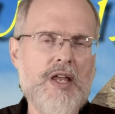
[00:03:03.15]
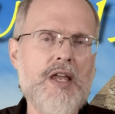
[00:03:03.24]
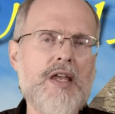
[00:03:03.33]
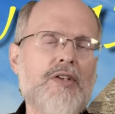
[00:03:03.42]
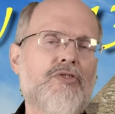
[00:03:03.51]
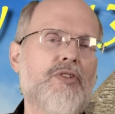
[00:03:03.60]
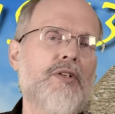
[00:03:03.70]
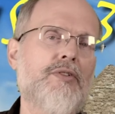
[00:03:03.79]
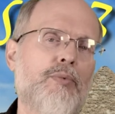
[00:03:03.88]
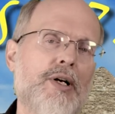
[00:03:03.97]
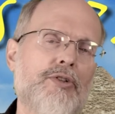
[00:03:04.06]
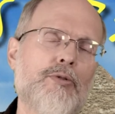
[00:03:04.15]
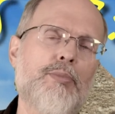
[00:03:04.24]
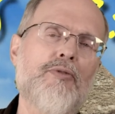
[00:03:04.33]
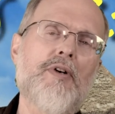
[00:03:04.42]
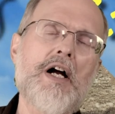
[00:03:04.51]
He is the one who
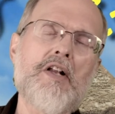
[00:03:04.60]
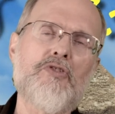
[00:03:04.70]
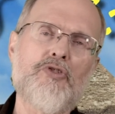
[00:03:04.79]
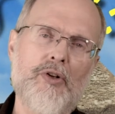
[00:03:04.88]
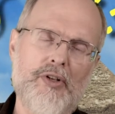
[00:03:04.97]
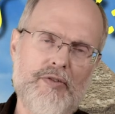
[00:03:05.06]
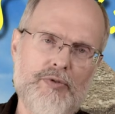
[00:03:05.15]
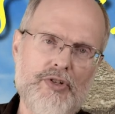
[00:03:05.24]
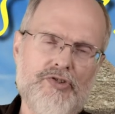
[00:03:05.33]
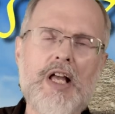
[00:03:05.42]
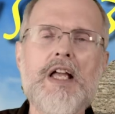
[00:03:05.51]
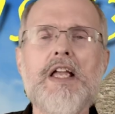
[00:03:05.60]
provides deliverance.